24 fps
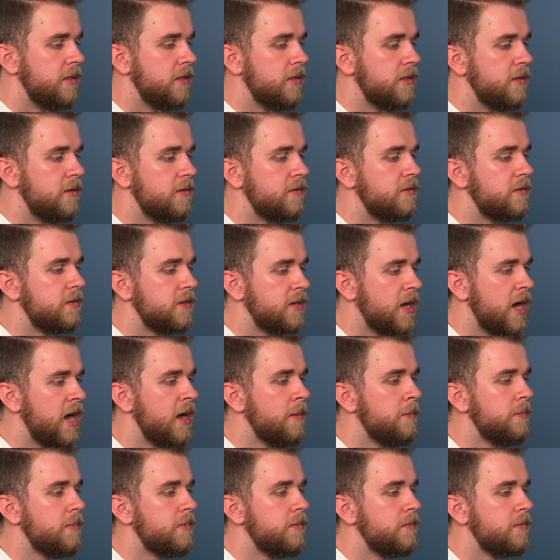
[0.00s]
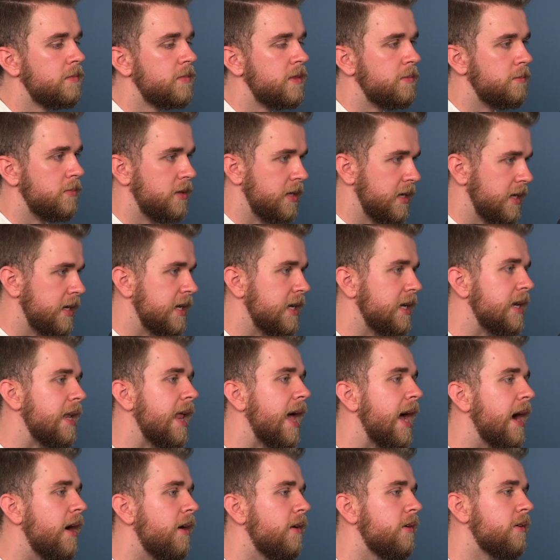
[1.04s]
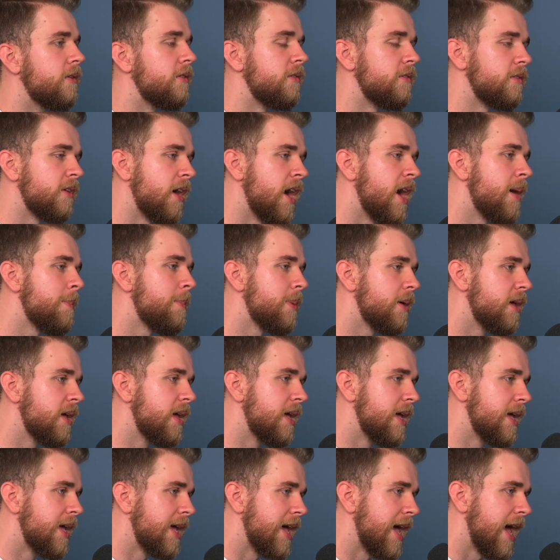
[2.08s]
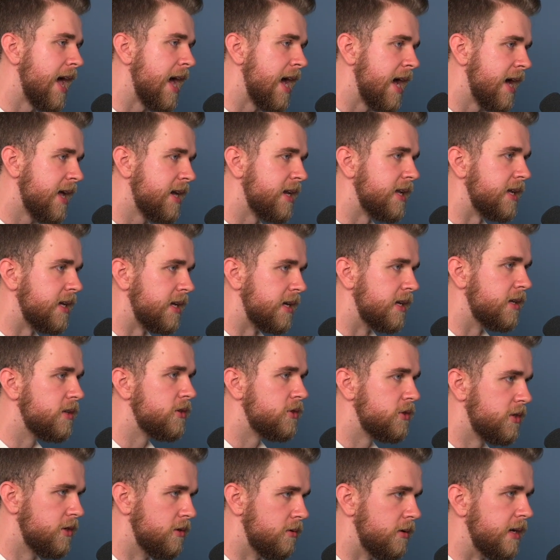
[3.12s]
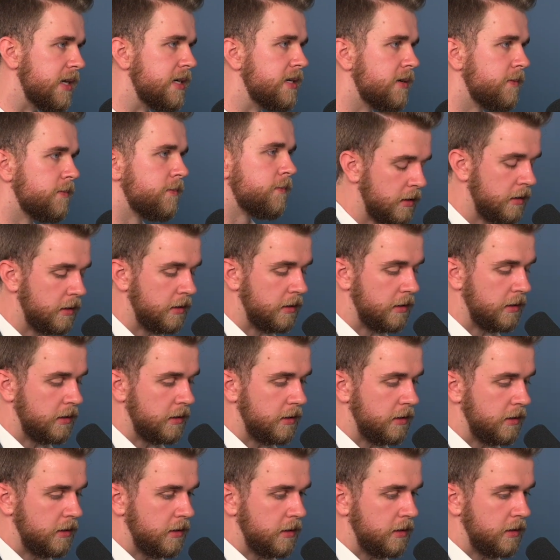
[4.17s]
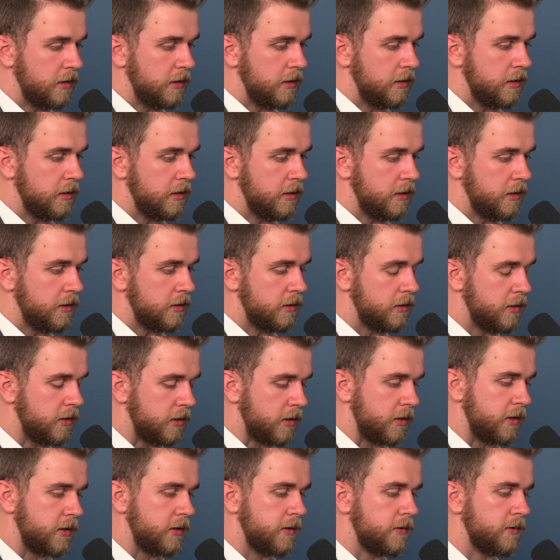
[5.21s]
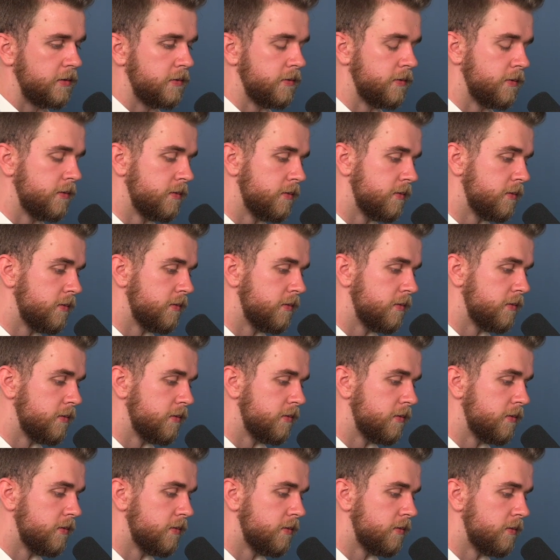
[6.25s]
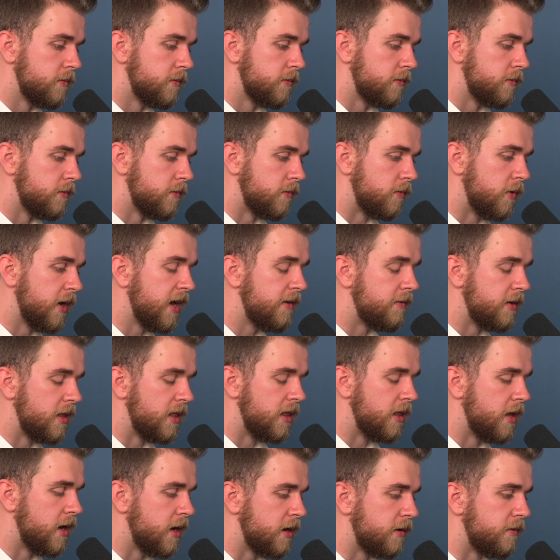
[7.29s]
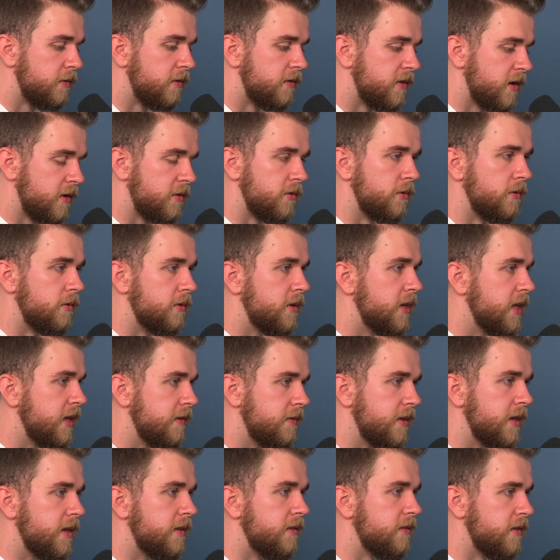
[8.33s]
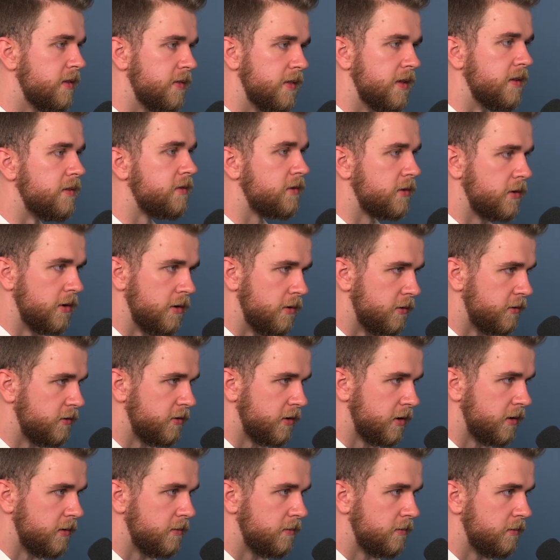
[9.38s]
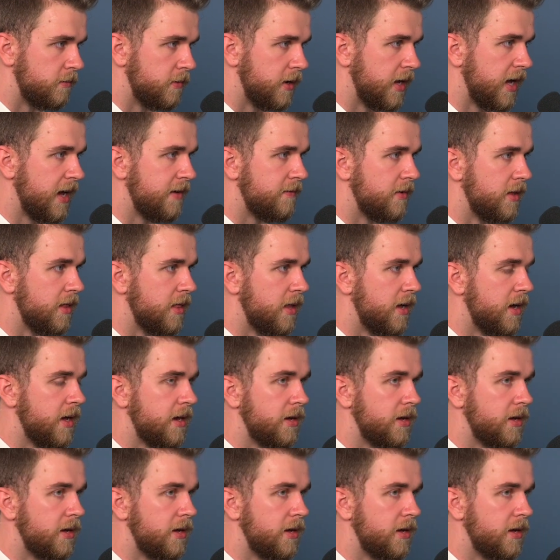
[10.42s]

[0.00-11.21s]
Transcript: Stop the bleeding now. Stop adding to it. Look, we have a lot of sexual deviance in this culture. We have a lot